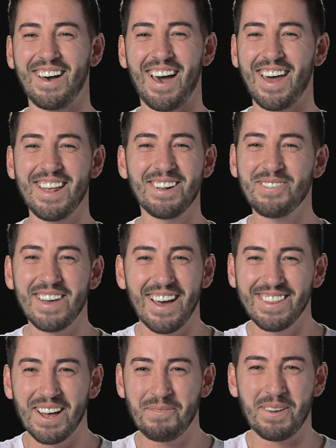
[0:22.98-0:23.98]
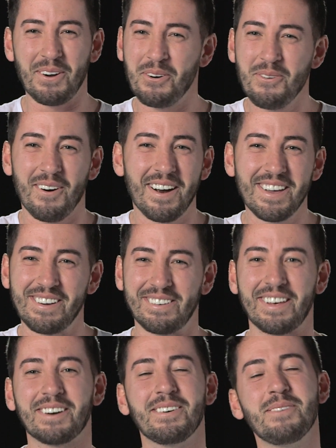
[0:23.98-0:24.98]
How did we end up here? Who are
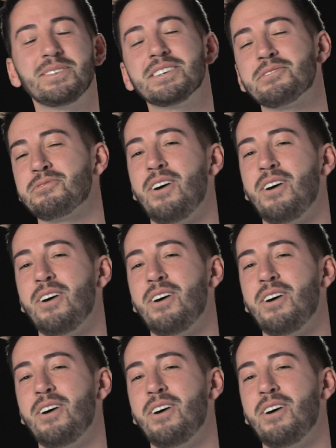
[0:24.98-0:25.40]
you? Like it was just